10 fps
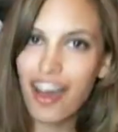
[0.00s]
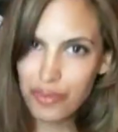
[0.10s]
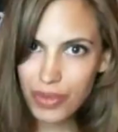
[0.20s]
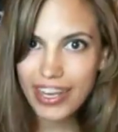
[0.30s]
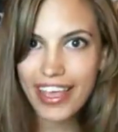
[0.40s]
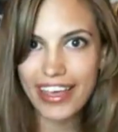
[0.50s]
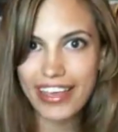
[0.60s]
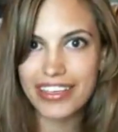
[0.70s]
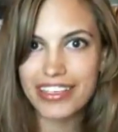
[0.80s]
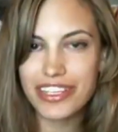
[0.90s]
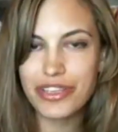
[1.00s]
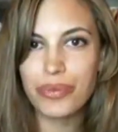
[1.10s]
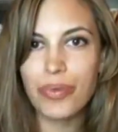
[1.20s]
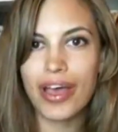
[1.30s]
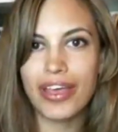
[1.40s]
On one hand,
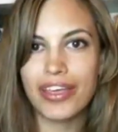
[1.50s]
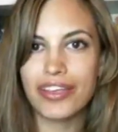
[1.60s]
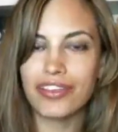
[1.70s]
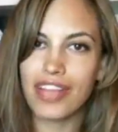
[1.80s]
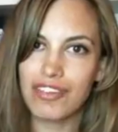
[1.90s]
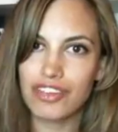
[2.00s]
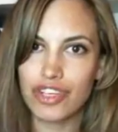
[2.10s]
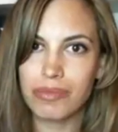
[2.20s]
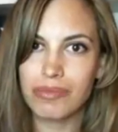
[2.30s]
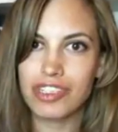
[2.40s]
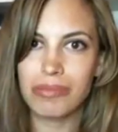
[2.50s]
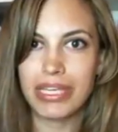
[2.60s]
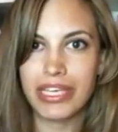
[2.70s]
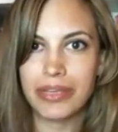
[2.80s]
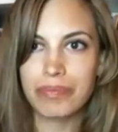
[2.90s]
you want your live streams to
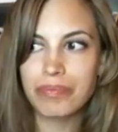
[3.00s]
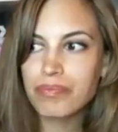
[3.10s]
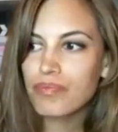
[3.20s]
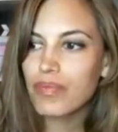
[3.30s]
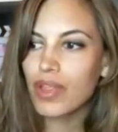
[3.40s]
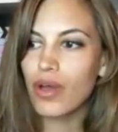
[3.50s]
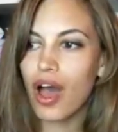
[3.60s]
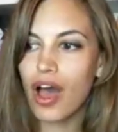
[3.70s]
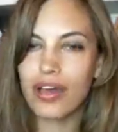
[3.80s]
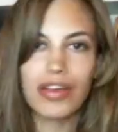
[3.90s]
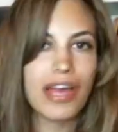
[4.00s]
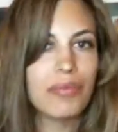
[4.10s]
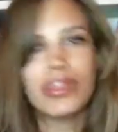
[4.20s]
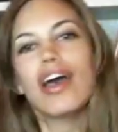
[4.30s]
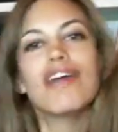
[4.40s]
be
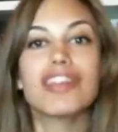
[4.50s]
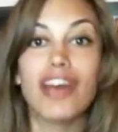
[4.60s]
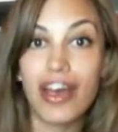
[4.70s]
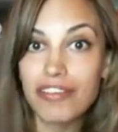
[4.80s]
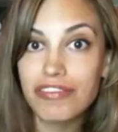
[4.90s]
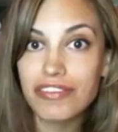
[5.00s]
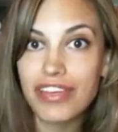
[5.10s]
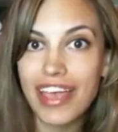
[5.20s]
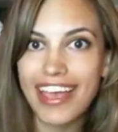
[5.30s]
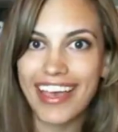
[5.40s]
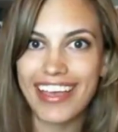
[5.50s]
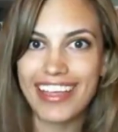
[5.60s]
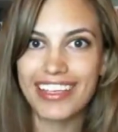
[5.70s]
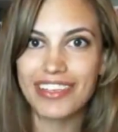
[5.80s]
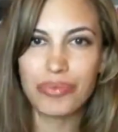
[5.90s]
really off the cuff
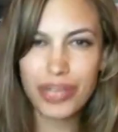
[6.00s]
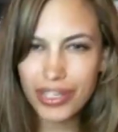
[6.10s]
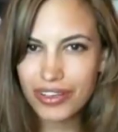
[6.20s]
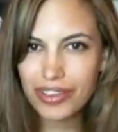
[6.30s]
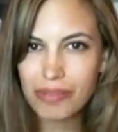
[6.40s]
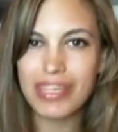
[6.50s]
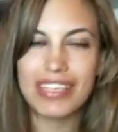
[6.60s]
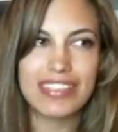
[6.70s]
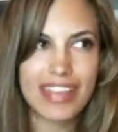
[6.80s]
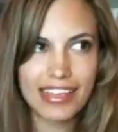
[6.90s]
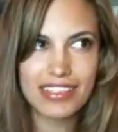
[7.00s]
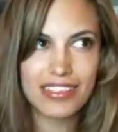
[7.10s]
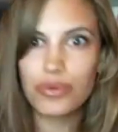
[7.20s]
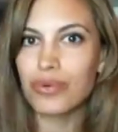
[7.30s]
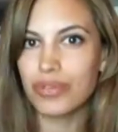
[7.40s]
and real because that's
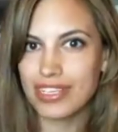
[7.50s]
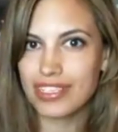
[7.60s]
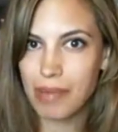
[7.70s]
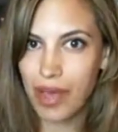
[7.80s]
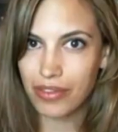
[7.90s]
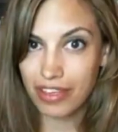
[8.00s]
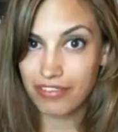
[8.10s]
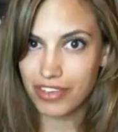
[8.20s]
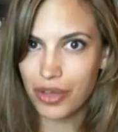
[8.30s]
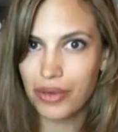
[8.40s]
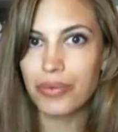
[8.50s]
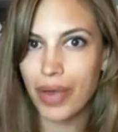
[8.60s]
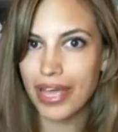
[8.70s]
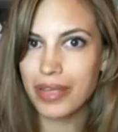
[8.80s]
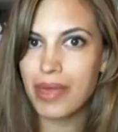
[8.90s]
the coolness about live video,
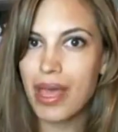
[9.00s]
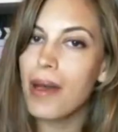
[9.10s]
right?